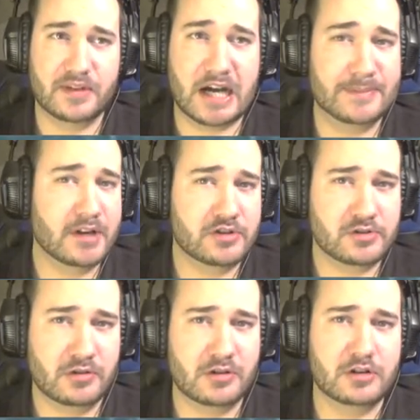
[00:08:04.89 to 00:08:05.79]
I'm not
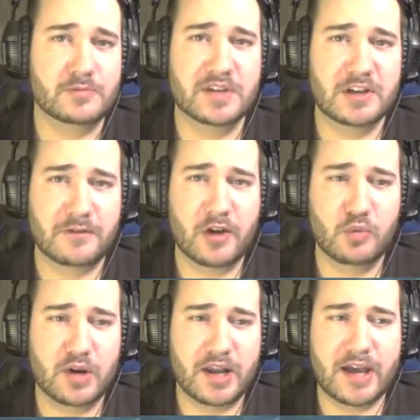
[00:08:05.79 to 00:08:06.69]
sure. And if I
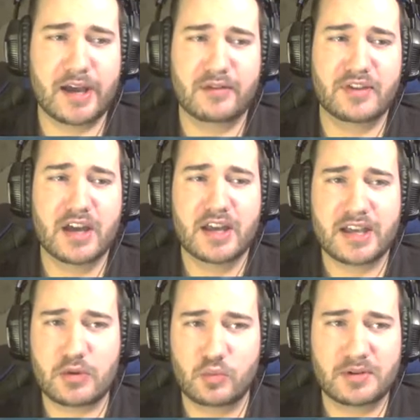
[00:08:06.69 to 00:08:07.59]
would have,
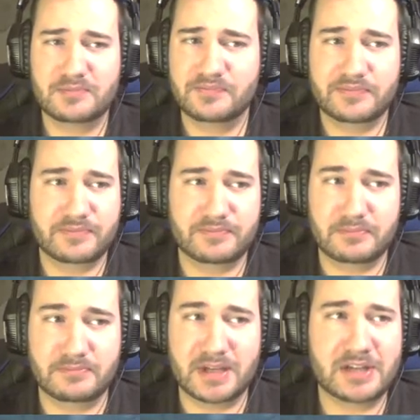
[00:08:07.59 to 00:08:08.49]
it wouldn't
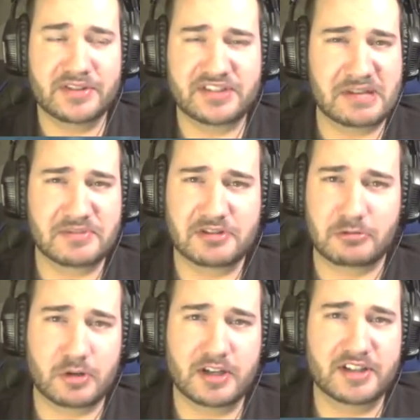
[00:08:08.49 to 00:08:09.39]
be the same
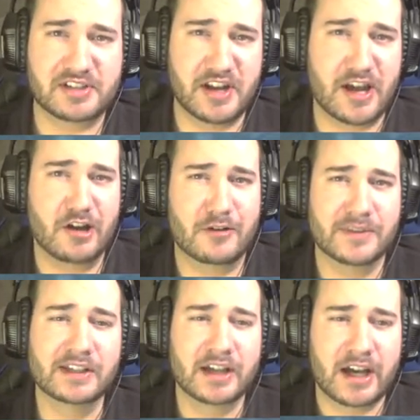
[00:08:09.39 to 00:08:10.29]
story it is now.
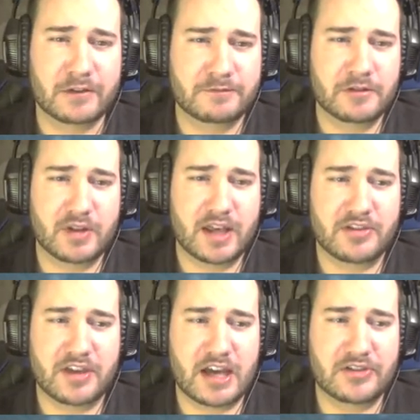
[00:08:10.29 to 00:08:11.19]
I feel
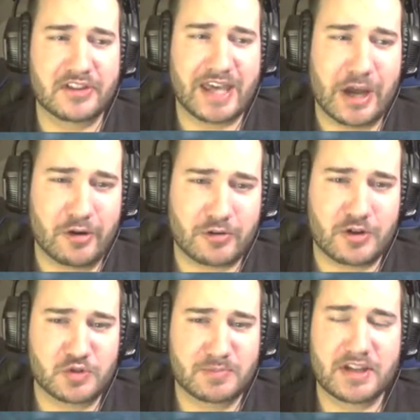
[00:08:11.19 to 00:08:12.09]
like that the
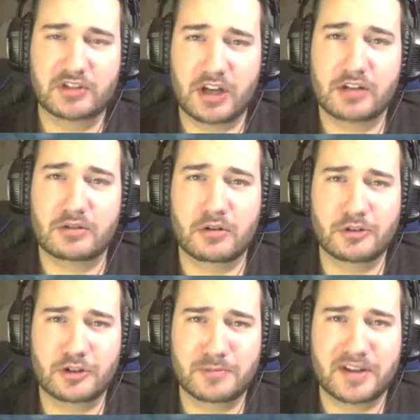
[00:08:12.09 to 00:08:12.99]
characters would be a lot
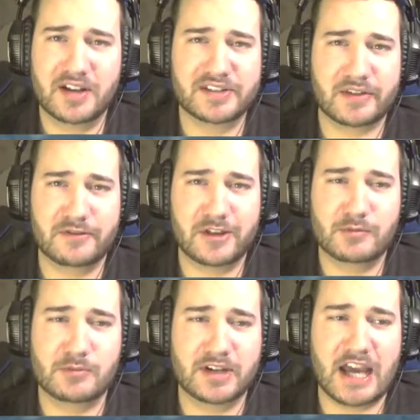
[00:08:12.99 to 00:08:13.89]
older mm. because I feel
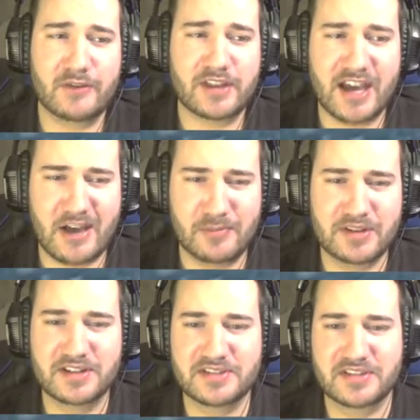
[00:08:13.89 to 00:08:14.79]
like what would have to
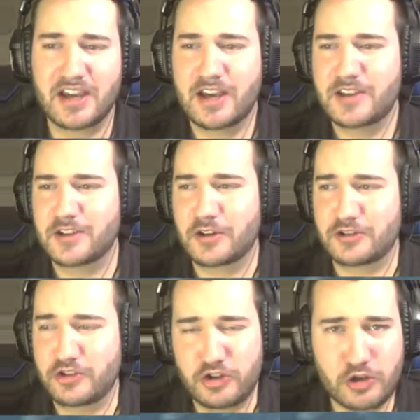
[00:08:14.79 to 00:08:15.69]
happen is, you know,
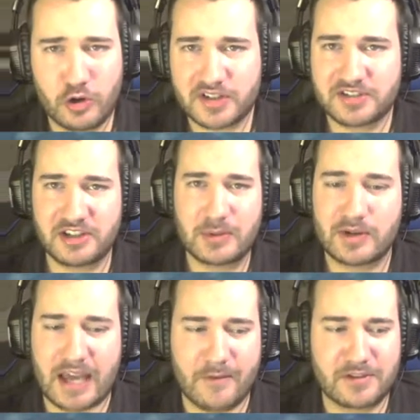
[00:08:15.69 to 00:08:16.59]
New York City
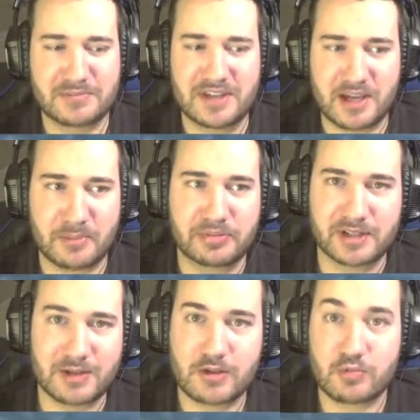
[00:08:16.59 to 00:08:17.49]
would have to be
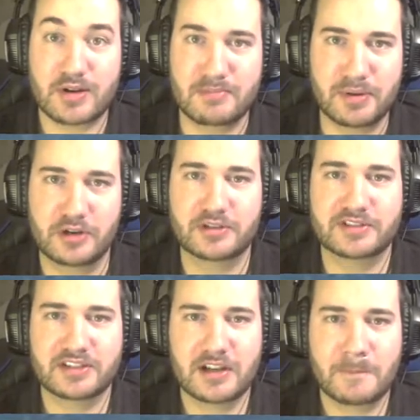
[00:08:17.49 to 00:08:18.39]
completely
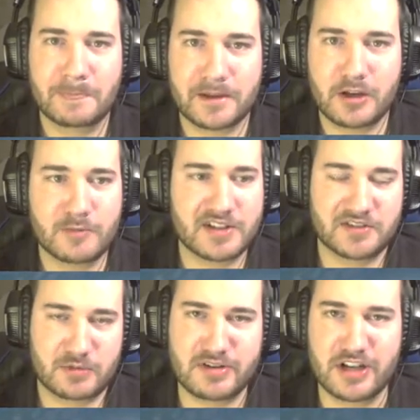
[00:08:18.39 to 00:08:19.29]
rebuilt, you know,
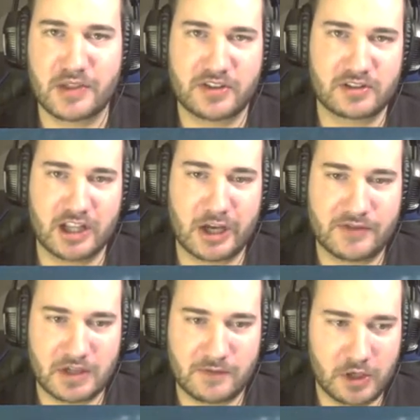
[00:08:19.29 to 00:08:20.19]
because there'd be nothing
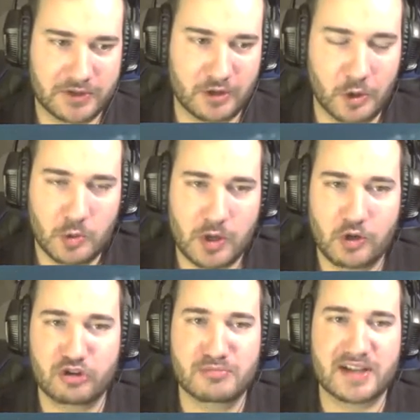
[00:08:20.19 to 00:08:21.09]
left. So I feel like the only way it
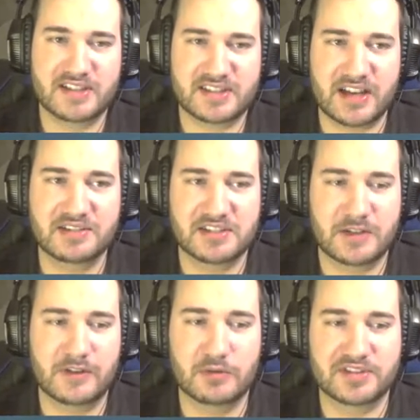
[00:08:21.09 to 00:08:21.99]
would make hmm. sense is
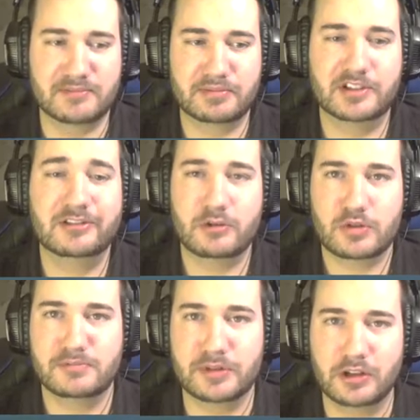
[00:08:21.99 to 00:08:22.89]
if it was completely
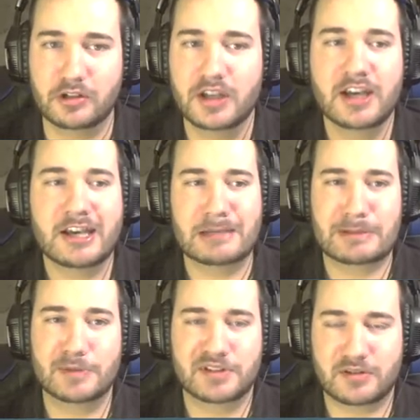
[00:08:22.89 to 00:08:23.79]
rebuilt and
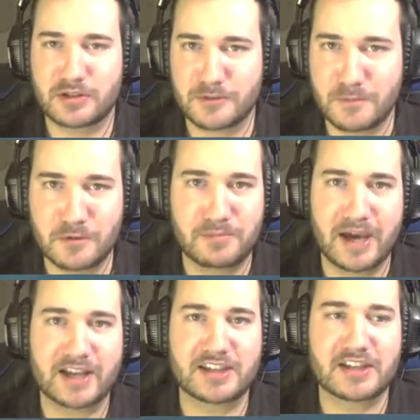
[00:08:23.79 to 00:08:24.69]
people started to move
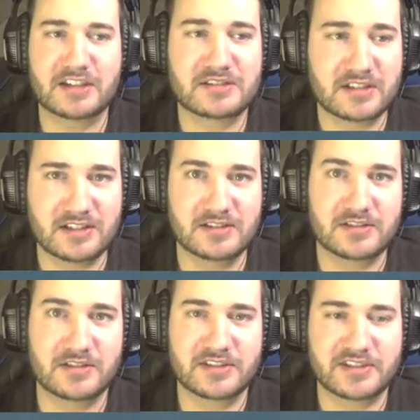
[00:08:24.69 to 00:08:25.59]
back in
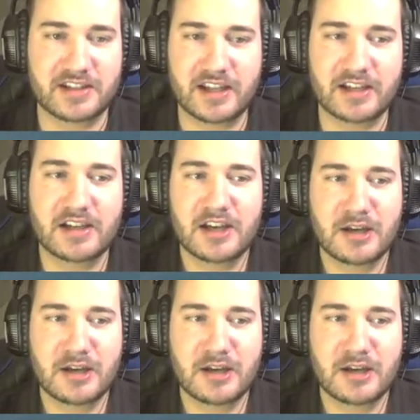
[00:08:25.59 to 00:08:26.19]
into the city.